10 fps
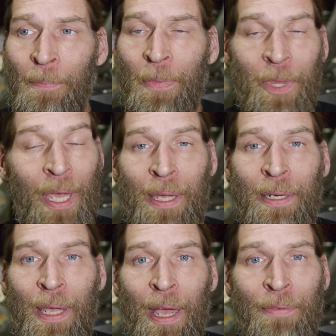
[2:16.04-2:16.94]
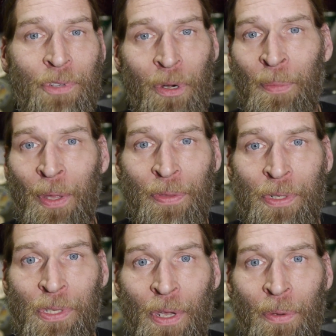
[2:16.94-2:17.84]
Then, after a month or
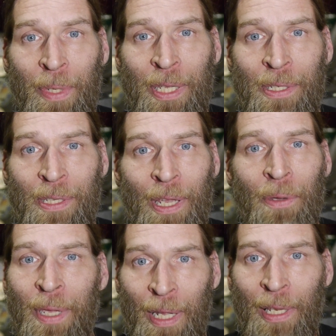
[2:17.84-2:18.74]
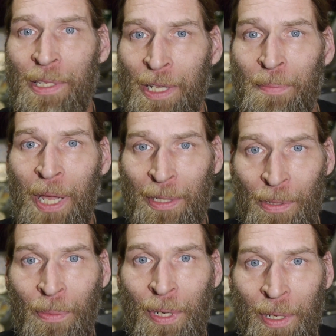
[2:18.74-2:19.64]
so, we could say, okay, let's get back
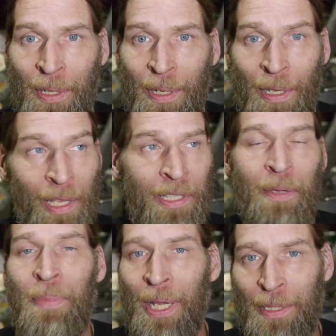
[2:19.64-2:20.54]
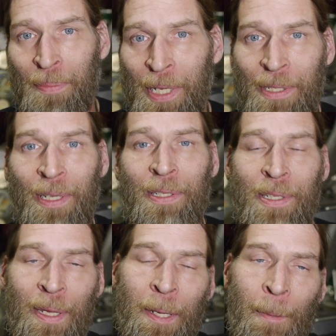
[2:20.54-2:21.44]
to work. Let's get back to
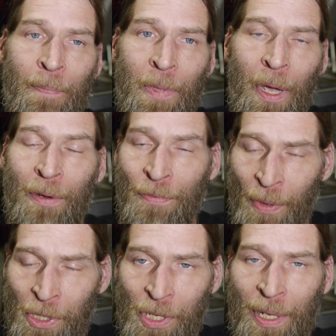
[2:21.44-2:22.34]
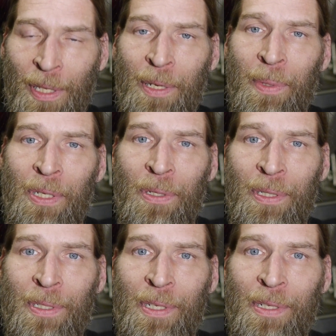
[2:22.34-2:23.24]
business. Unfortunately, we
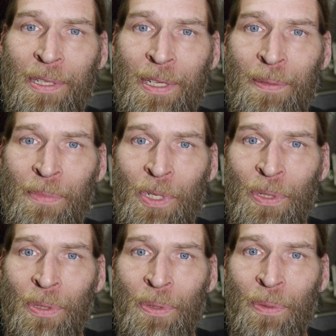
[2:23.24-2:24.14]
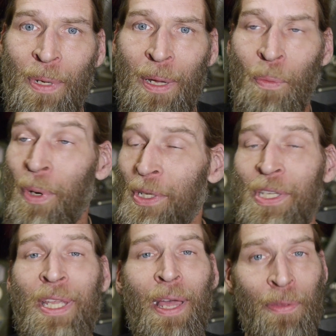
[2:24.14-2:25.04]
couldn't seem to uh, work
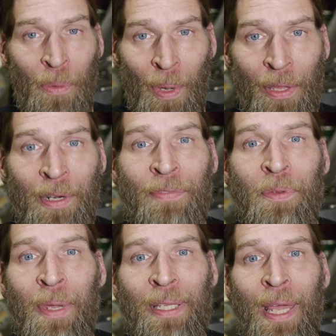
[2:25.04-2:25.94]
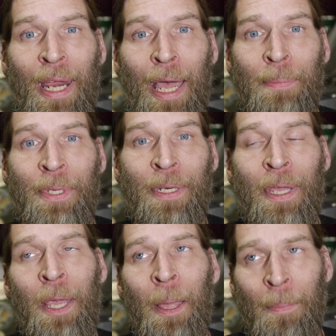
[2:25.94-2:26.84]
together well enough to make that happen,
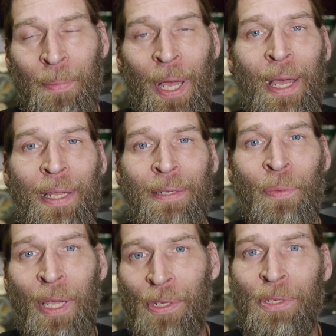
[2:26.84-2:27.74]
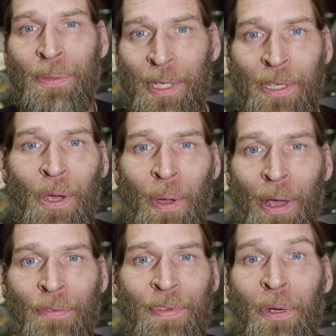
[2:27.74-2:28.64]
but we also didn't know
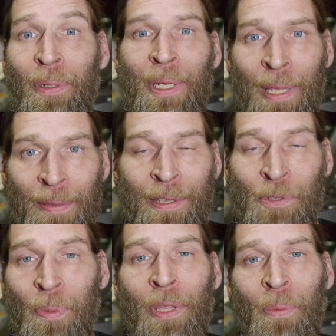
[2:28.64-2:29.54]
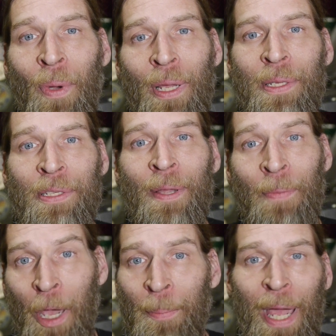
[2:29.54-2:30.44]
how virulent this really was,
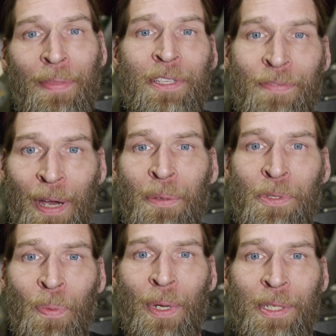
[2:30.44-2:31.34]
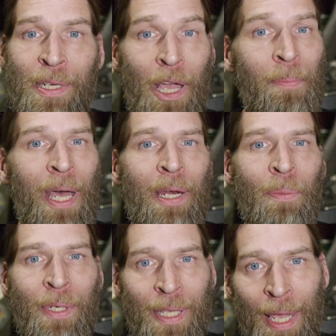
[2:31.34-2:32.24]
how bad this virus was, and how bad it
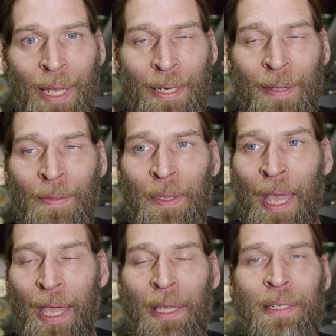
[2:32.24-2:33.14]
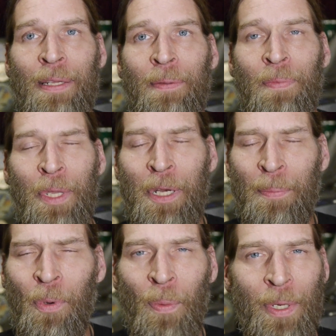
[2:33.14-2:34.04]
would get. And the
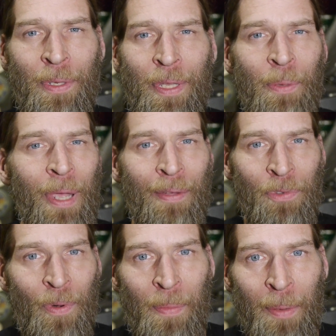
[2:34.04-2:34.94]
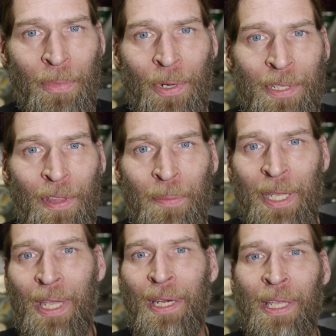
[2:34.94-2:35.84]
number one thing we have to remember is in the
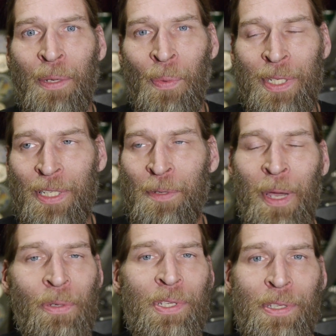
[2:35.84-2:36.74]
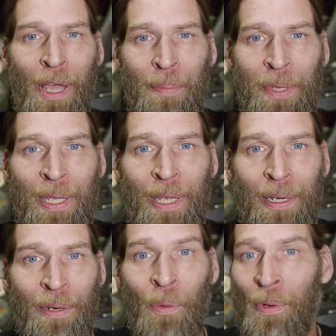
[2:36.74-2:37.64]
beginning, it wasn't about stopping
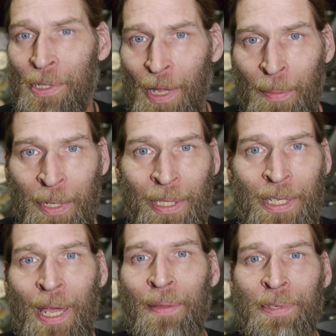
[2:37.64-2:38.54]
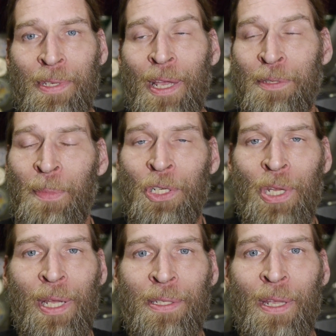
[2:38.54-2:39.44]
it or stopping deaths as much
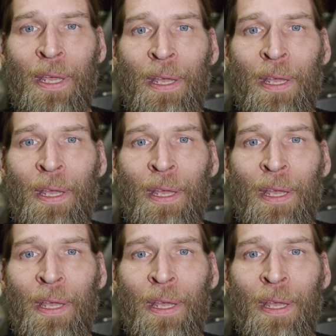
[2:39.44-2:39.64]
as